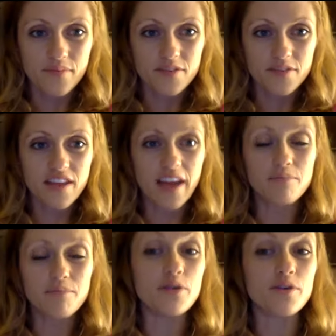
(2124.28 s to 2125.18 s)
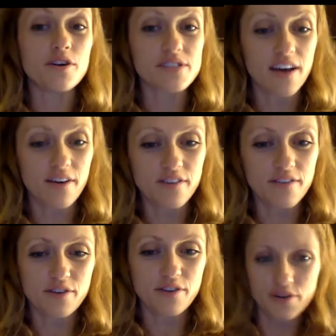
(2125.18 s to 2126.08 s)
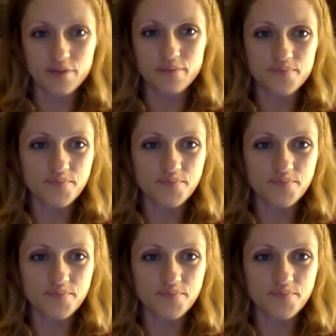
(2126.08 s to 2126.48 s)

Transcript: Just unmute yourself if you do.